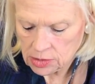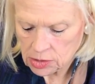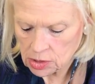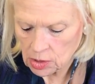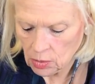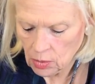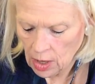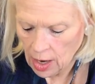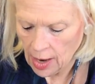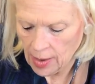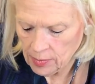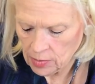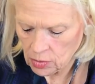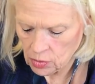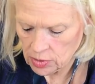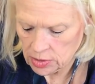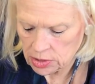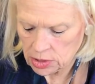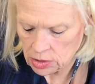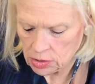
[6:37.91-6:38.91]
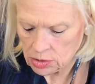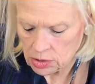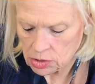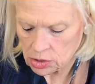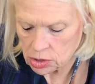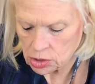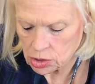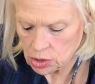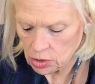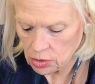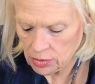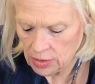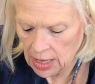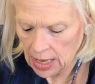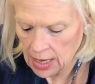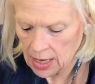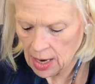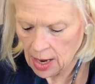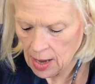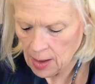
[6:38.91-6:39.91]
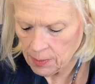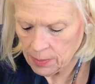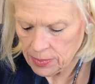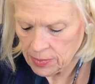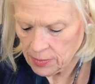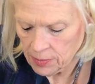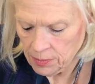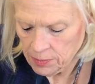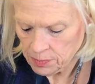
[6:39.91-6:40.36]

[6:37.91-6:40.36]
So I'm going to stir that up.